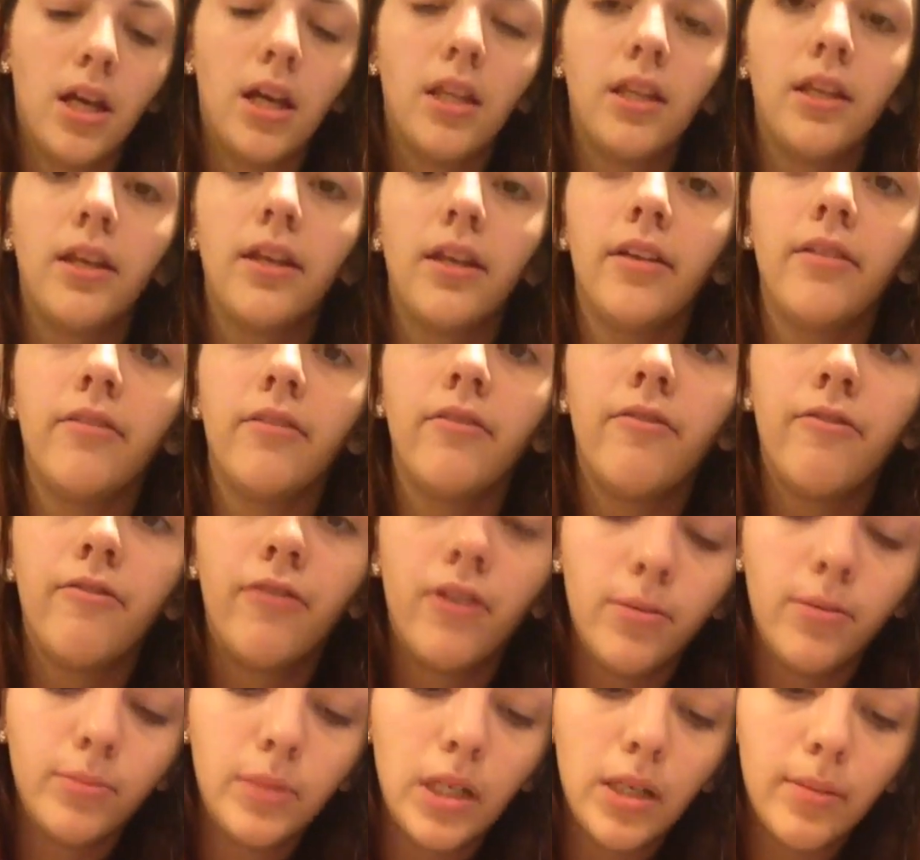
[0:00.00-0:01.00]
And then
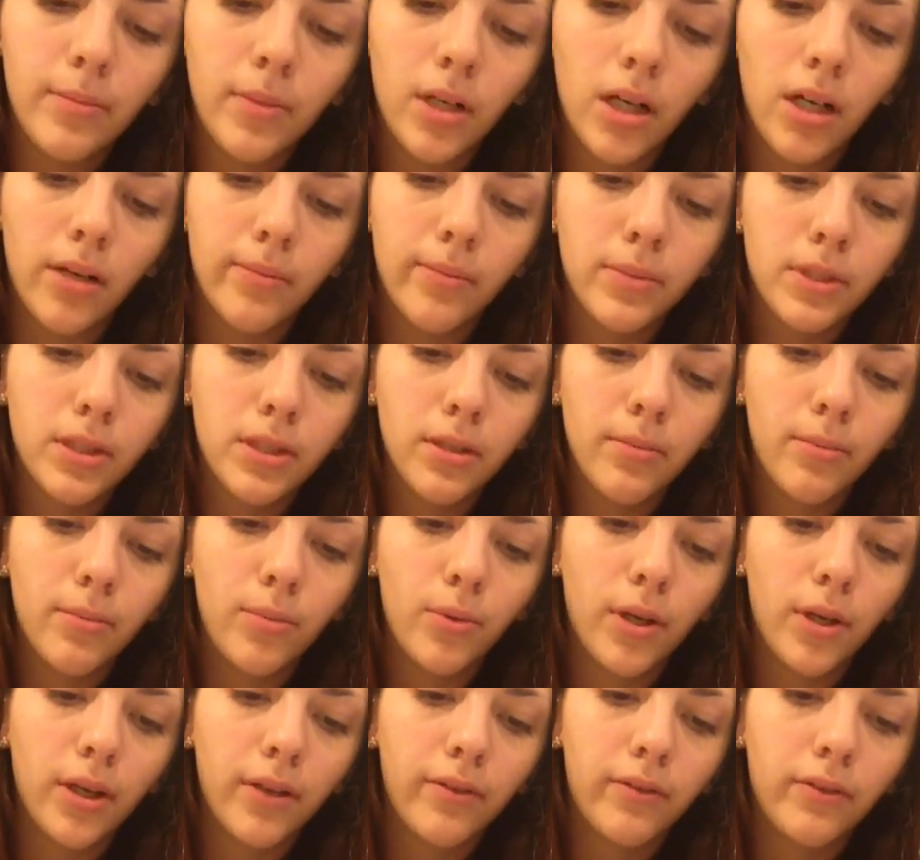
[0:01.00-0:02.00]
from my mom's
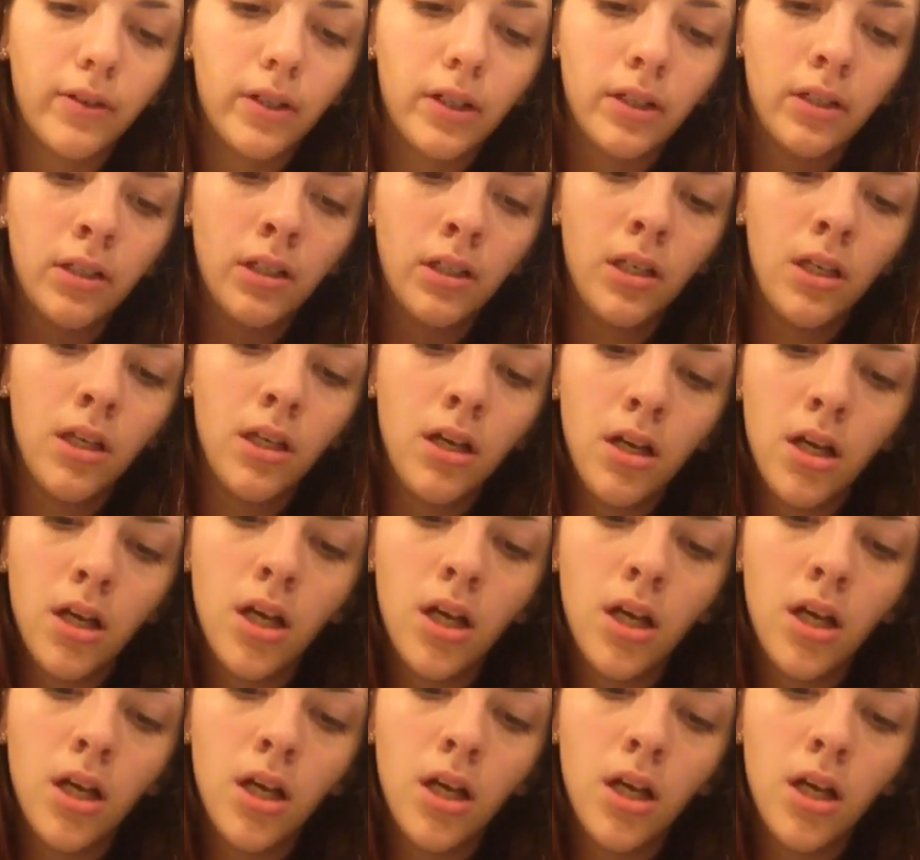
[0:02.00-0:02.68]
boyfriend,